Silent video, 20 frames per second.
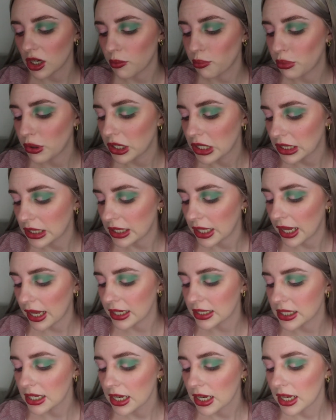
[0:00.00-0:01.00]
put
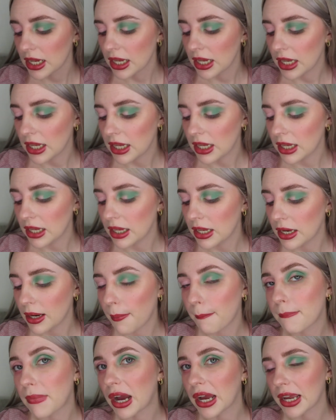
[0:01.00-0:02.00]
that
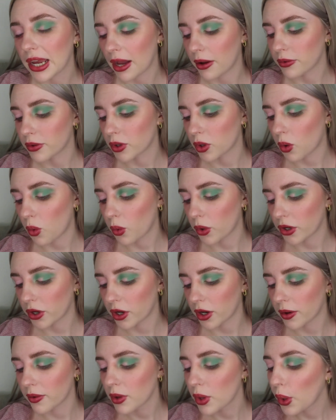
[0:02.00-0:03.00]
in my outer
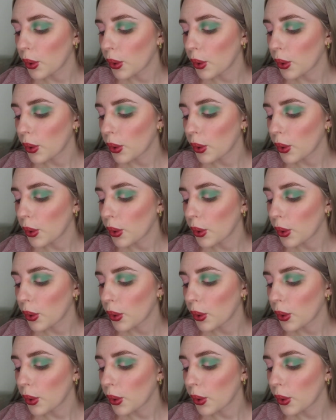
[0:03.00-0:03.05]
corner.